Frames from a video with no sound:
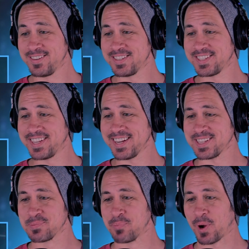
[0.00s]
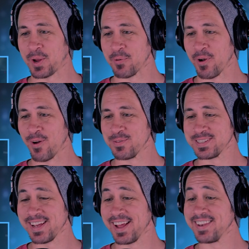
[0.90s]
Just kicked his bucket right off
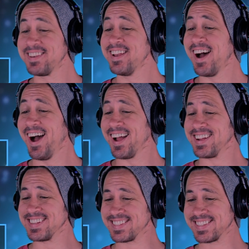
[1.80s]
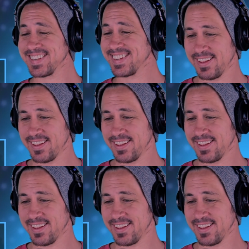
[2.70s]
his head. Nice.